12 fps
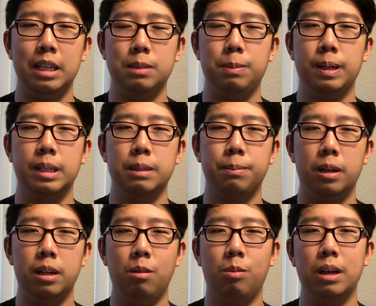Is because I'm on
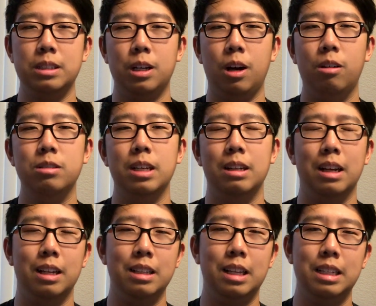the West Coast and
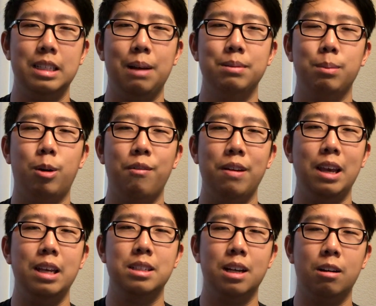like I think Tim's are more of an
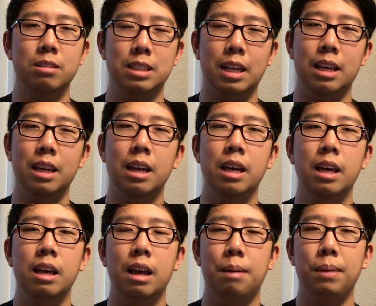East Coast thing,
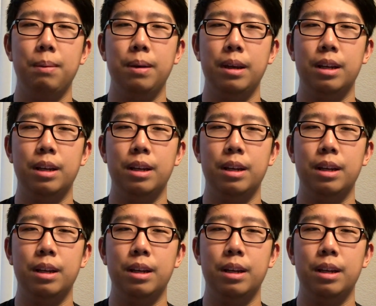and maybe